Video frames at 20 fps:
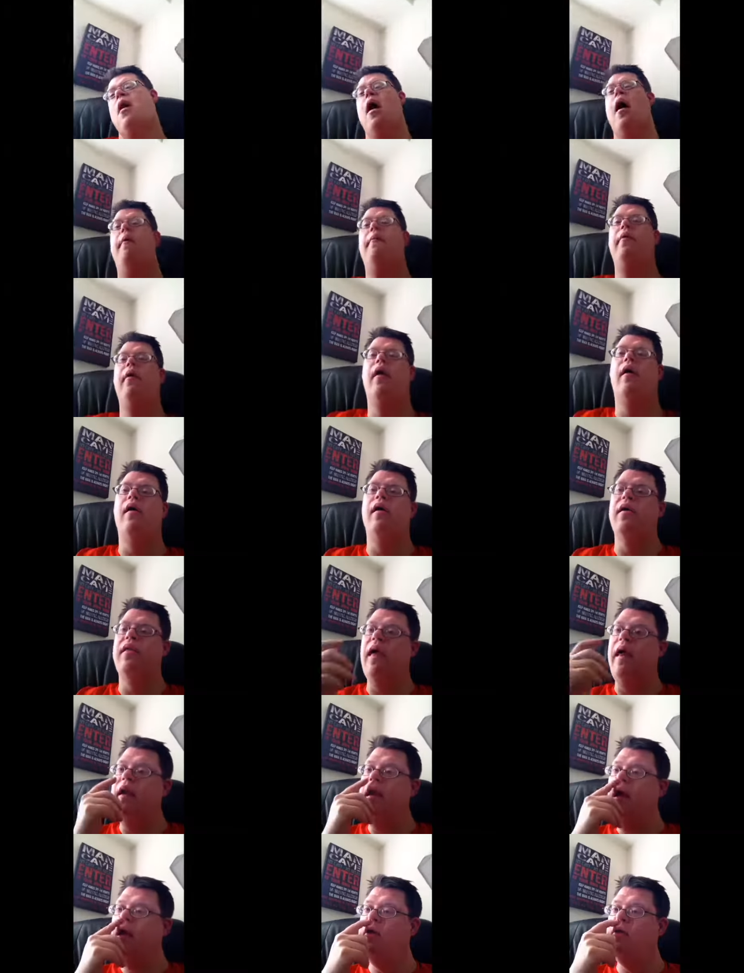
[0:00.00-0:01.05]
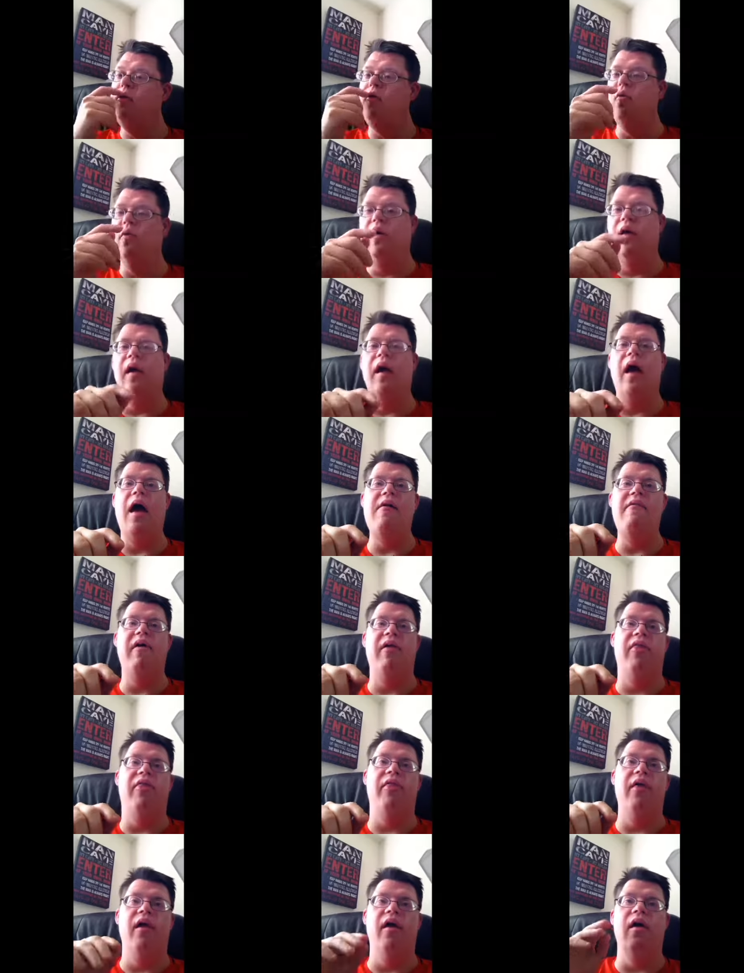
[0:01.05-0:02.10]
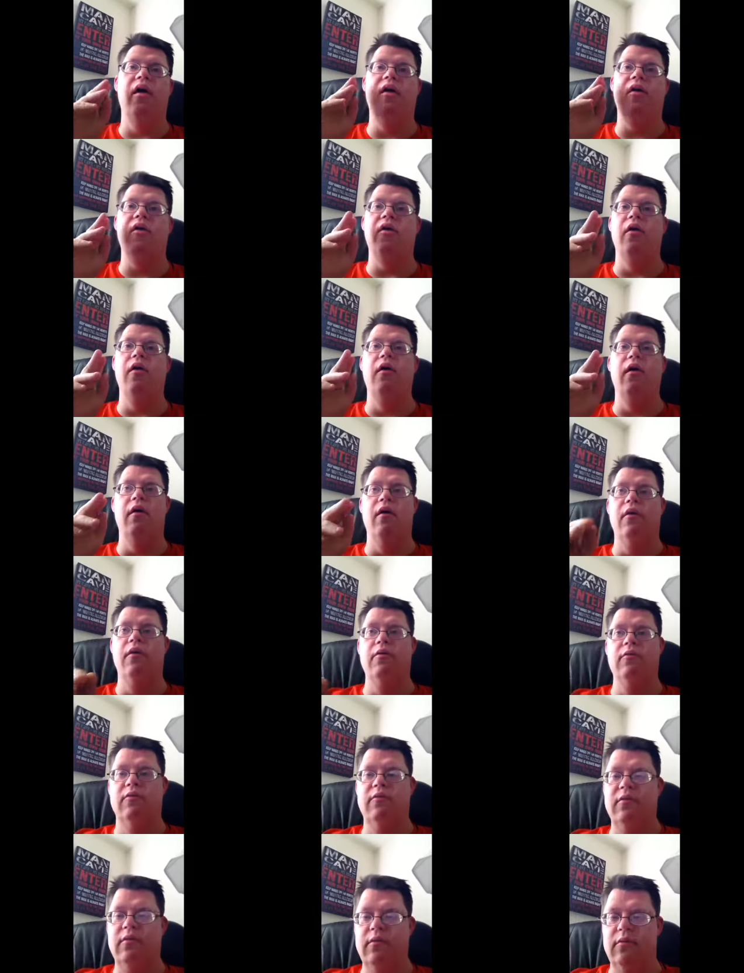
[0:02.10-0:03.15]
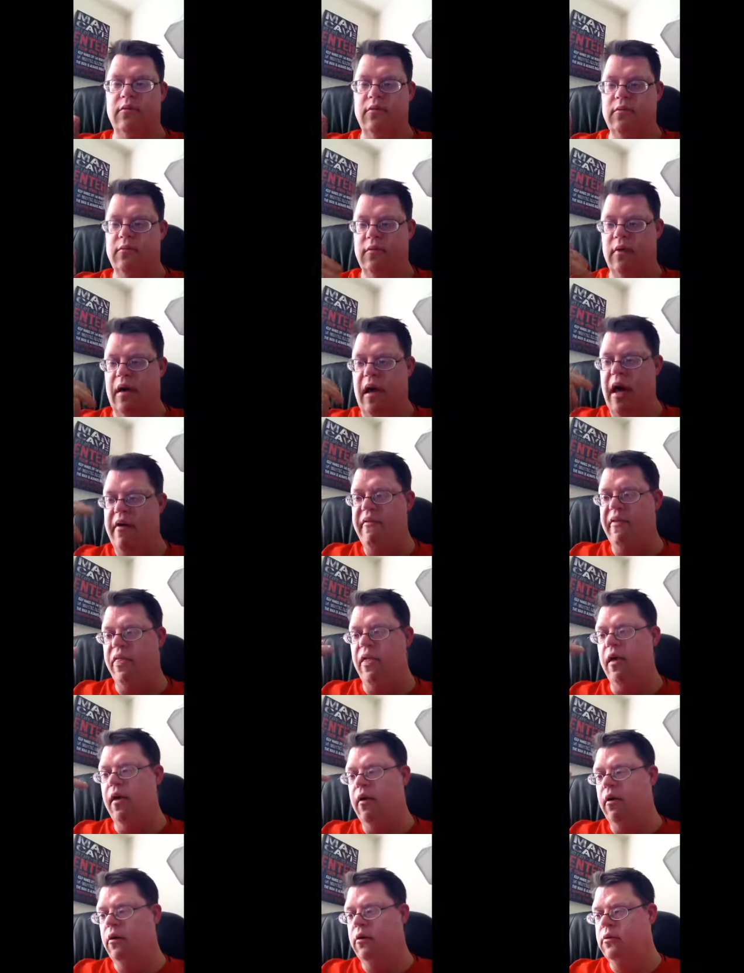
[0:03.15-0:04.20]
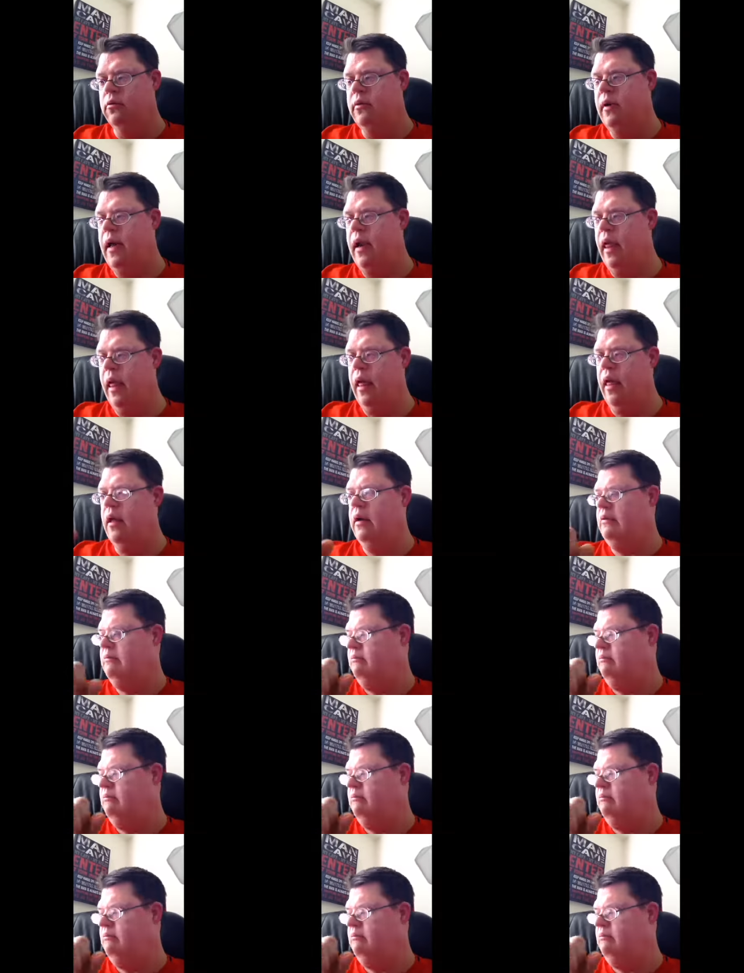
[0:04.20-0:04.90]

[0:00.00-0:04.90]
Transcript: uh, because I need to get everything everything ready.